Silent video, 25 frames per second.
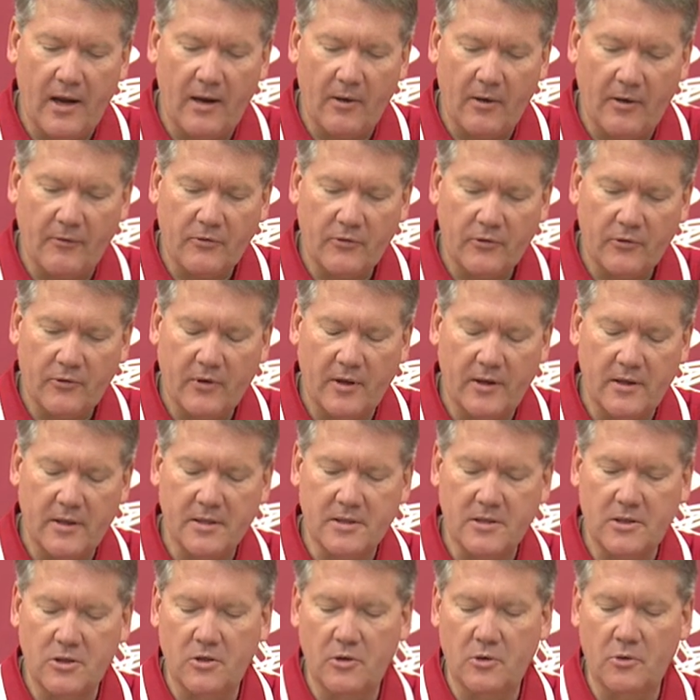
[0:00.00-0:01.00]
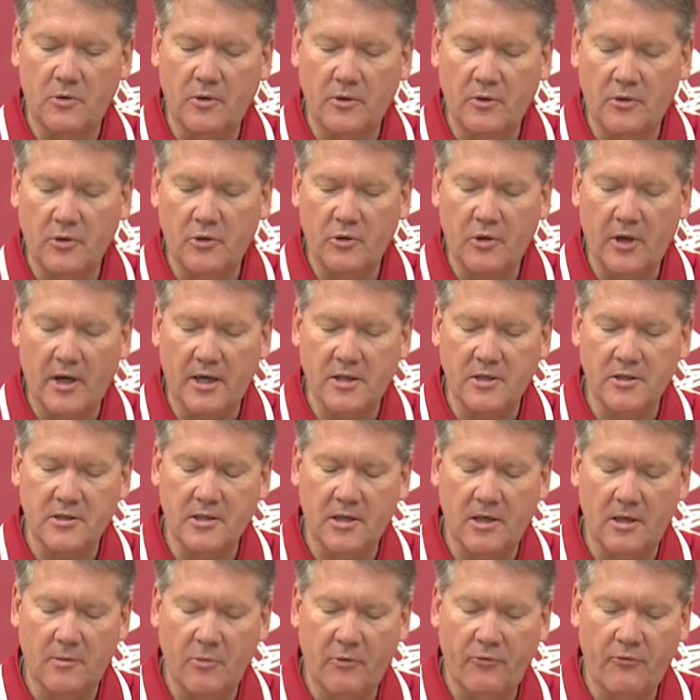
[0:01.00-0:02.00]
and I've said this to you
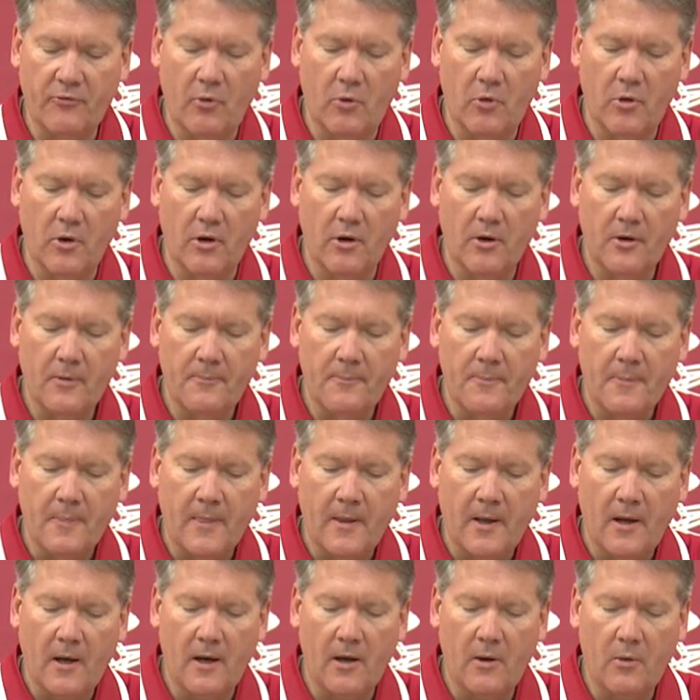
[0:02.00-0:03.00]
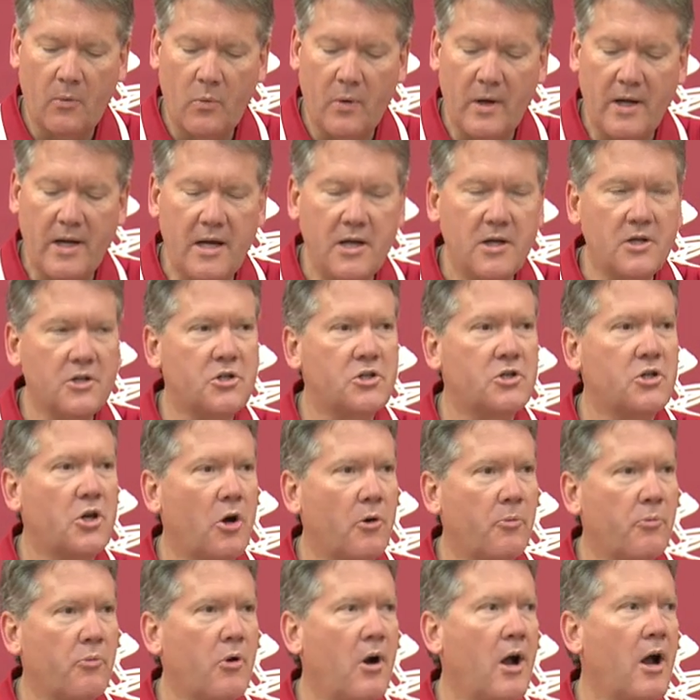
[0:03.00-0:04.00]
guys before, we need to
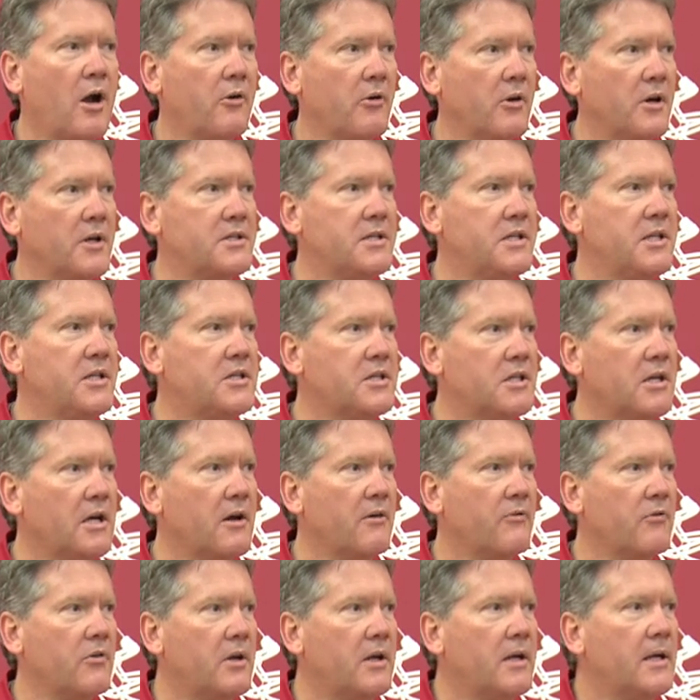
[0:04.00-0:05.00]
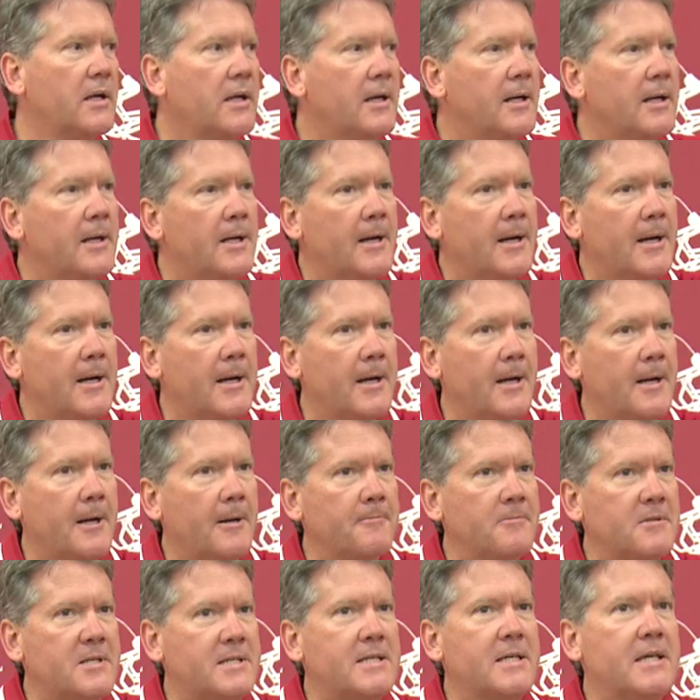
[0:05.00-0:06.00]
show progress each and every
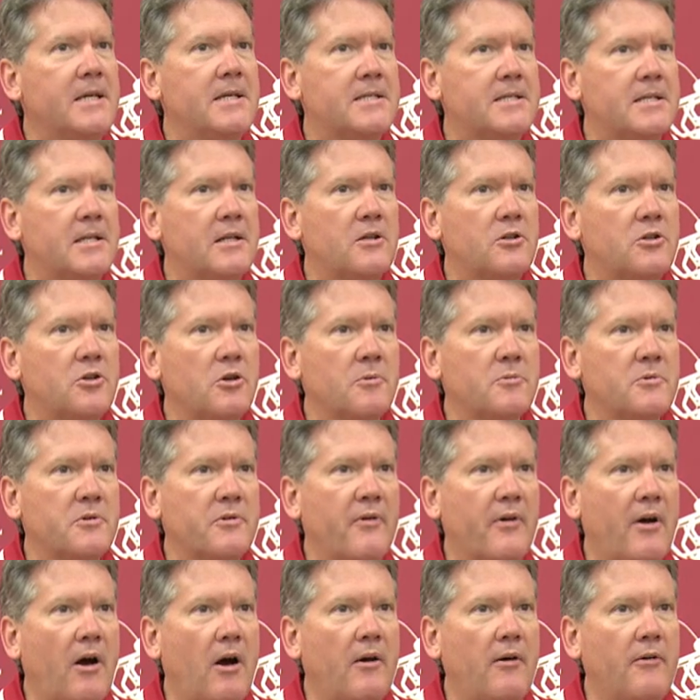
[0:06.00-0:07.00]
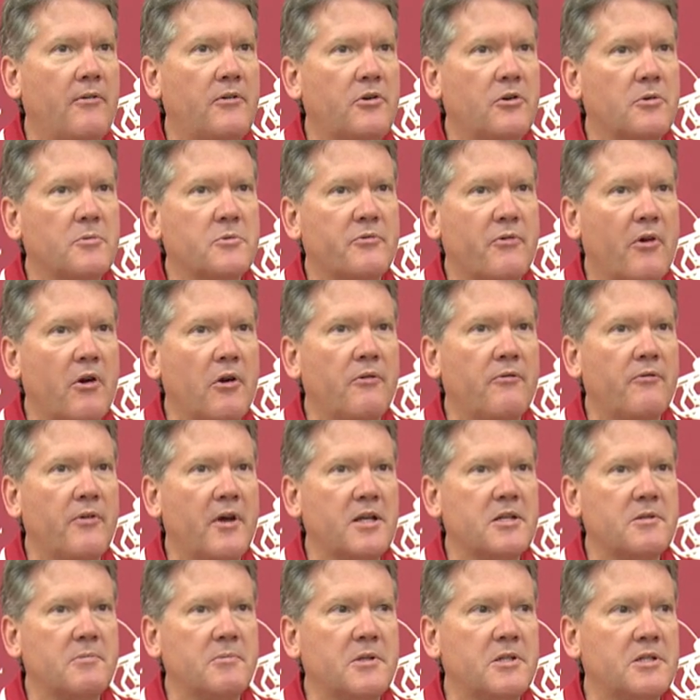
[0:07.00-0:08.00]
season in terms of our
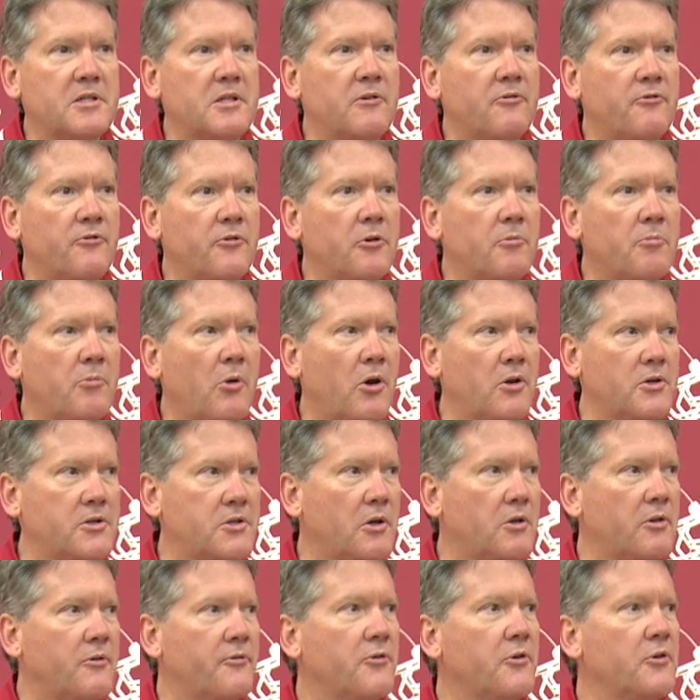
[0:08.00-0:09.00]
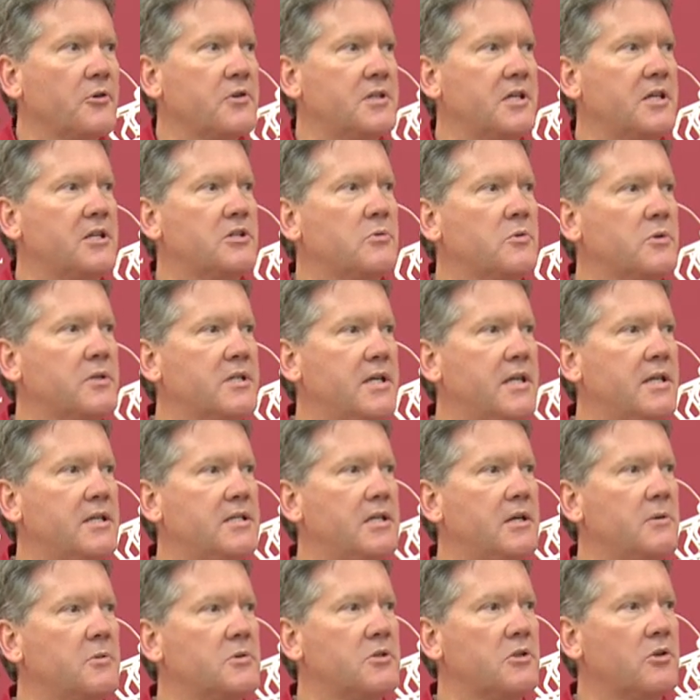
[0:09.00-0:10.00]
investments in football. So the first season was
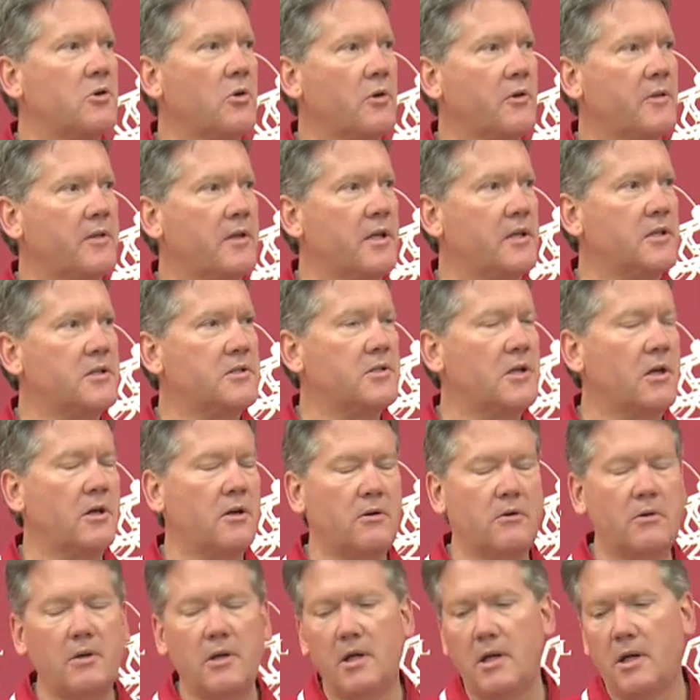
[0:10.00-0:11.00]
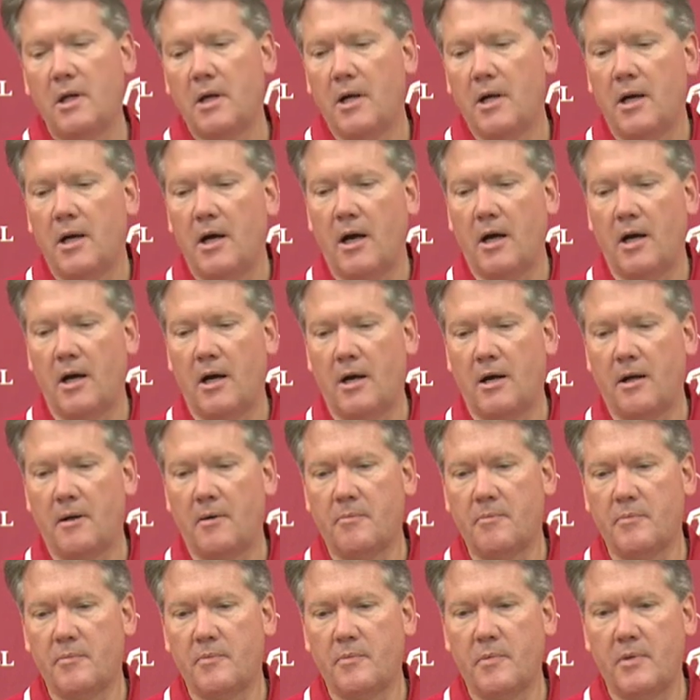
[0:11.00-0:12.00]
easy. It was the North End Zone.
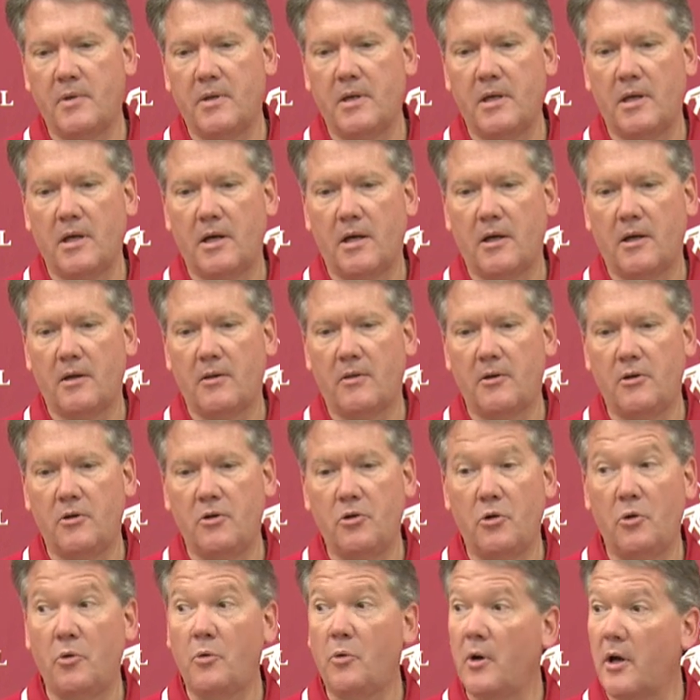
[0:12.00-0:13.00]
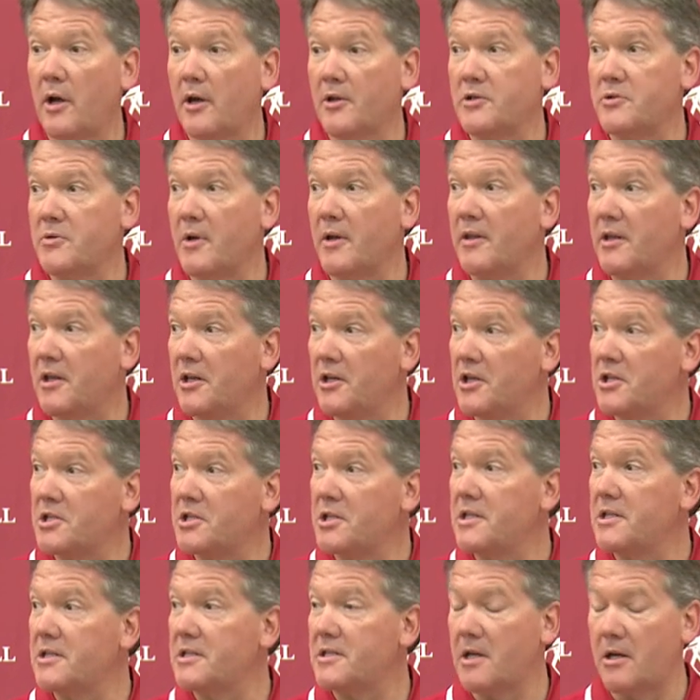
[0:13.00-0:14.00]
The new strength and
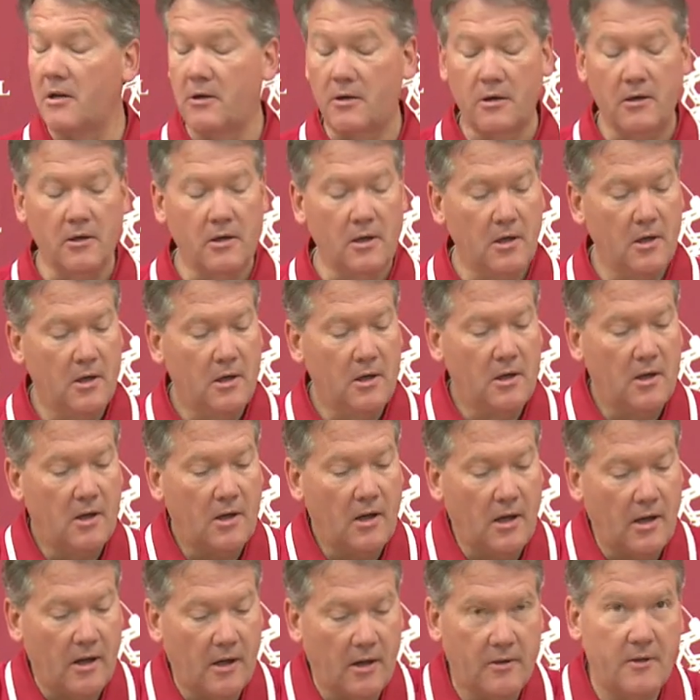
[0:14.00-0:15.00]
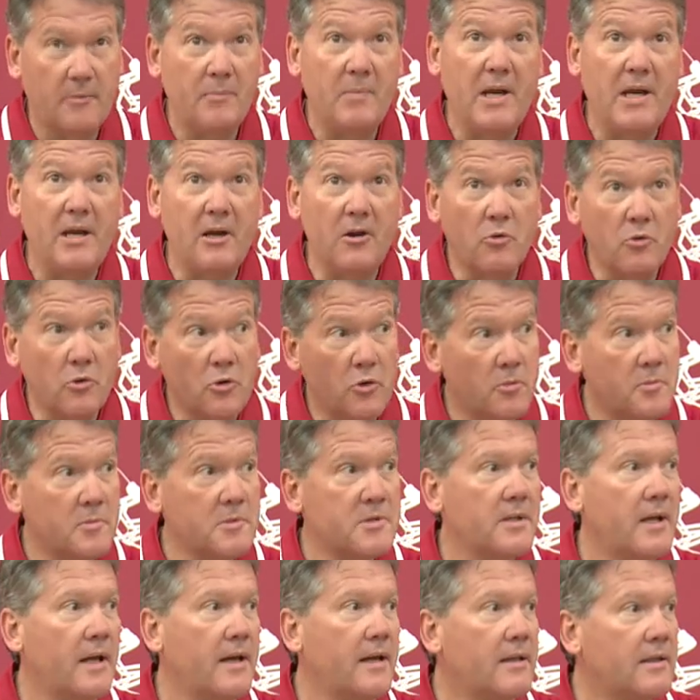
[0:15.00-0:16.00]
conditioning center, the meeting
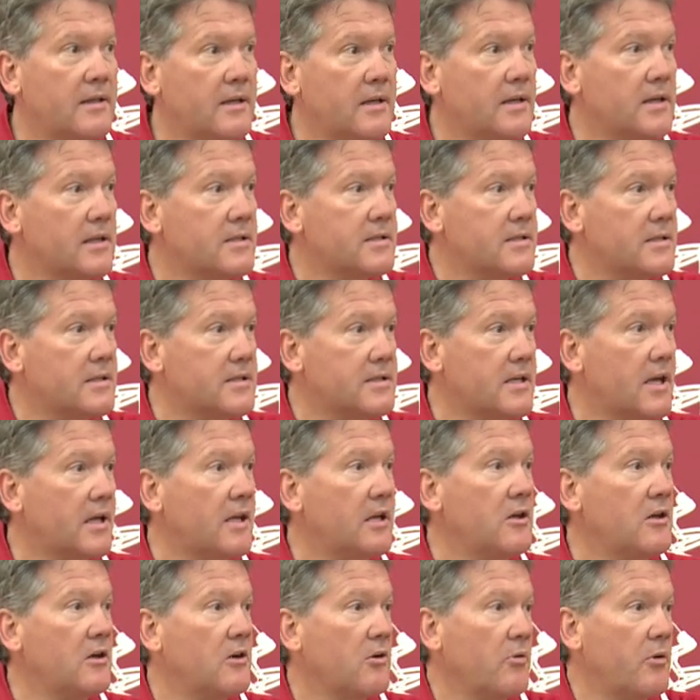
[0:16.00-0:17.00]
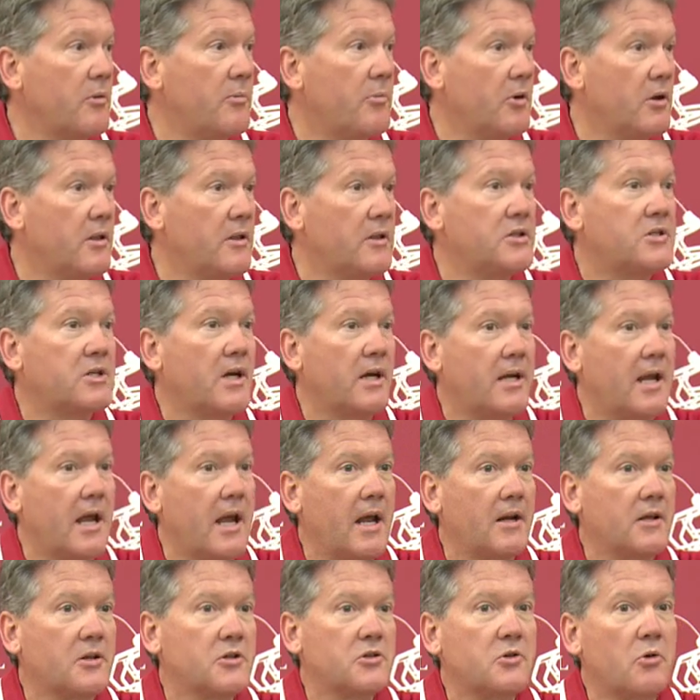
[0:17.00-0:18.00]
rooms like this. The second year we put in the
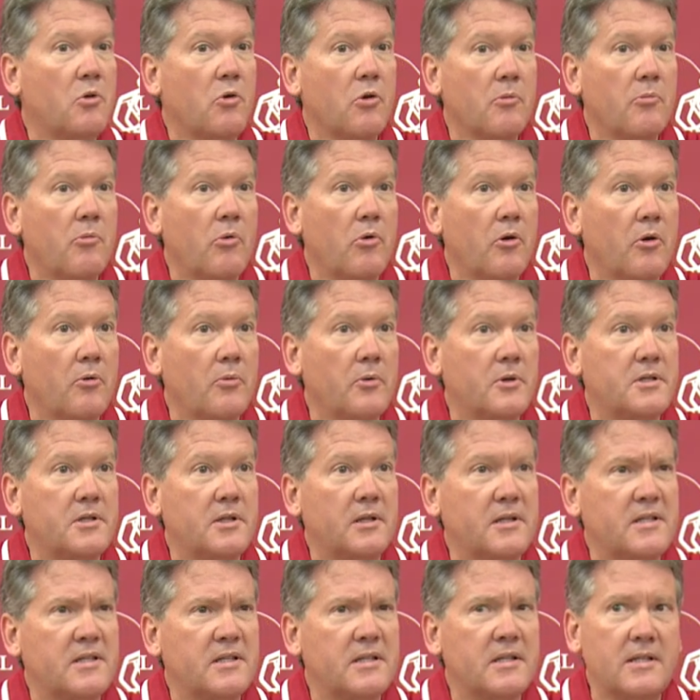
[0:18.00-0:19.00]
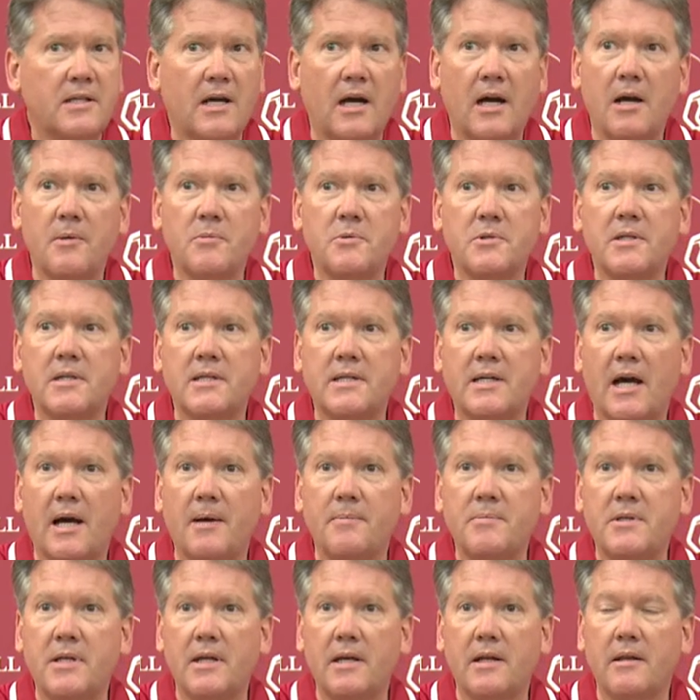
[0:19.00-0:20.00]
gigantic scoreboard, which at least at the time was in the
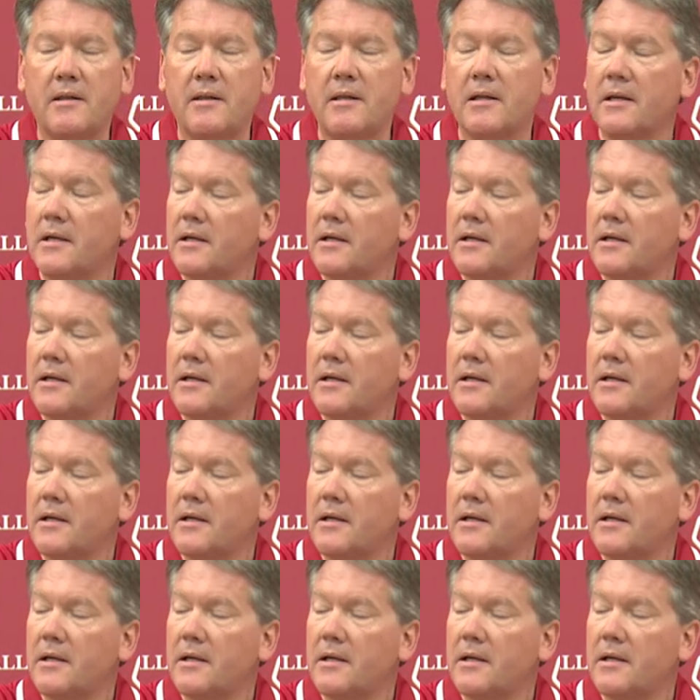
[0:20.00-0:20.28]
top 10